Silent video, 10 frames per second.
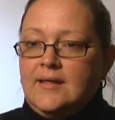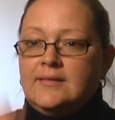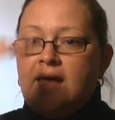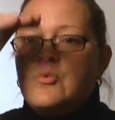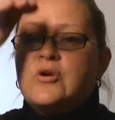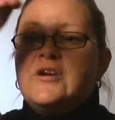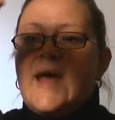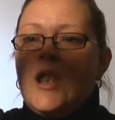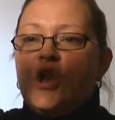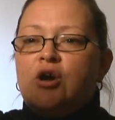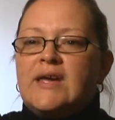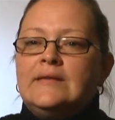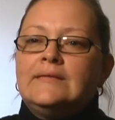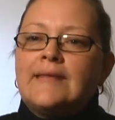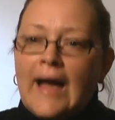they were not
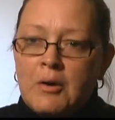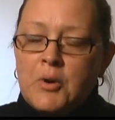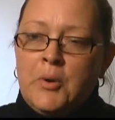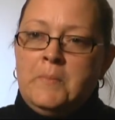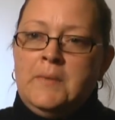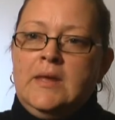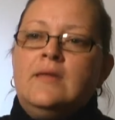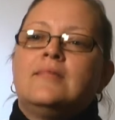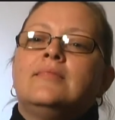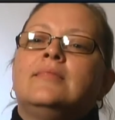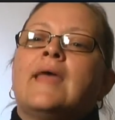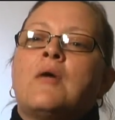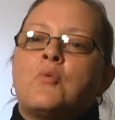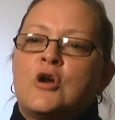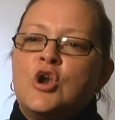looking down on me. They
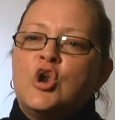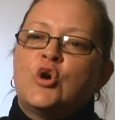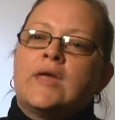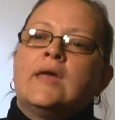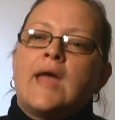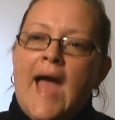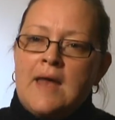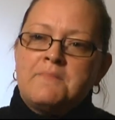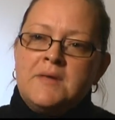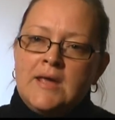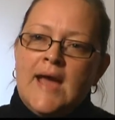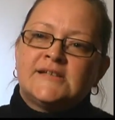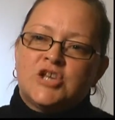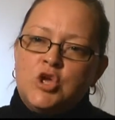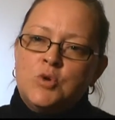were looking at me
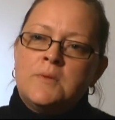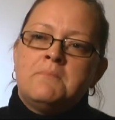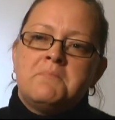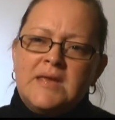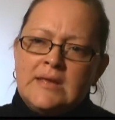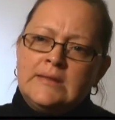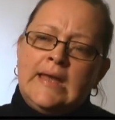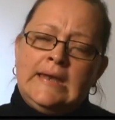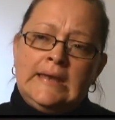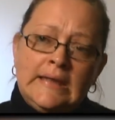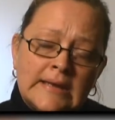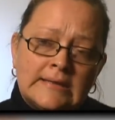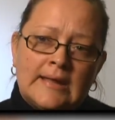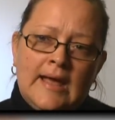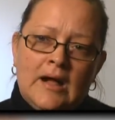as a human being that needed
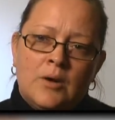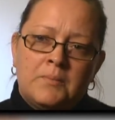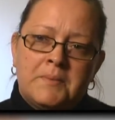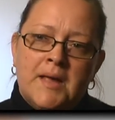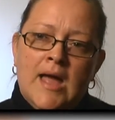the help